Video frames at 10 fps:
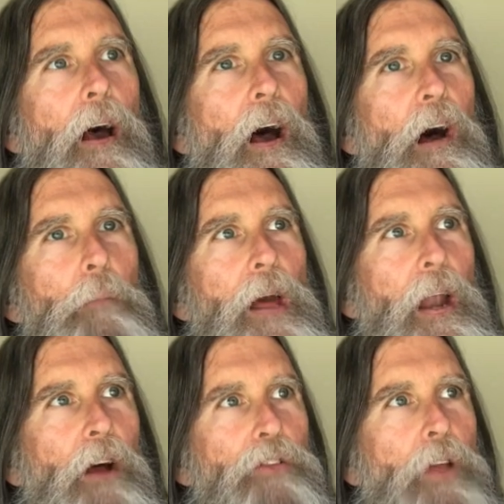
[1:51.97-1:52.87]
Um,
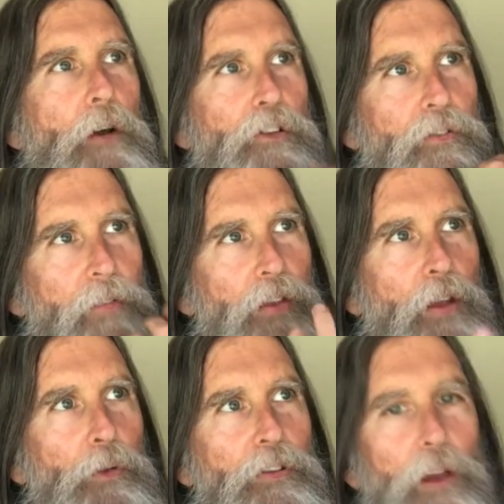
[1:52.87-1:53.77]
and I, I, as
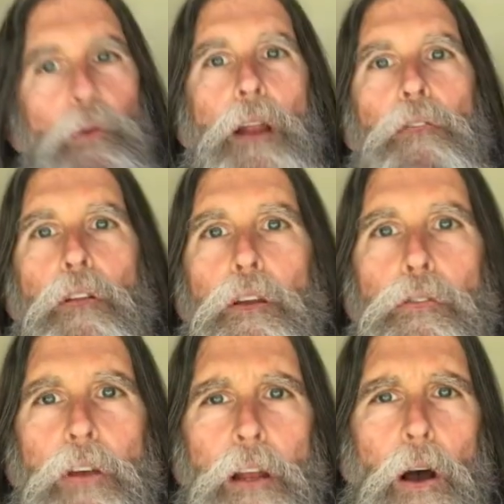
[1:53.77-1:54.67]
I was getting ready for
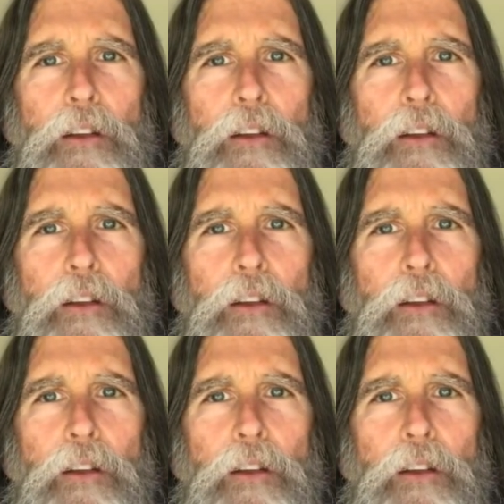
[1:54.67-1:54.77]
this video,